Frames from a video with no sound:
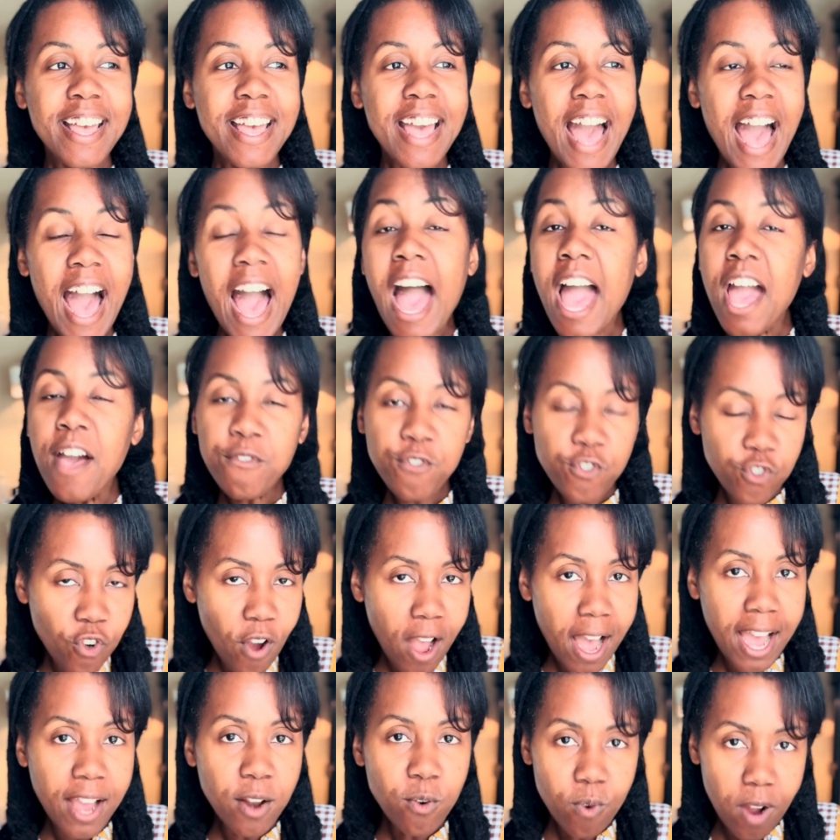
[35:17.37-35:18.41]
I have
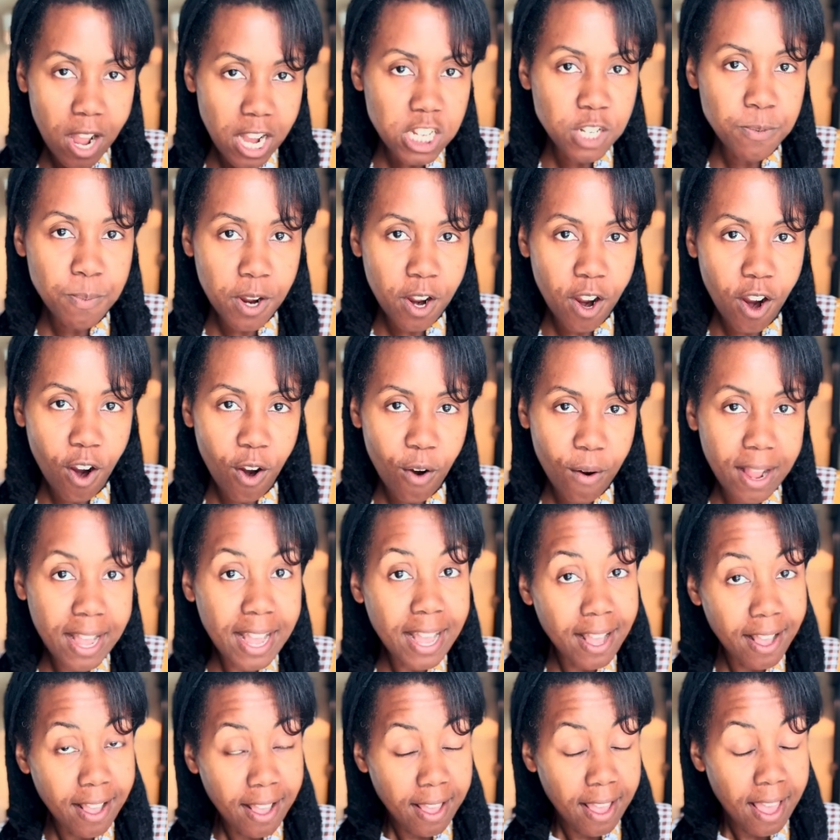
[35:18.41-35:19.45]
tried rajma curry,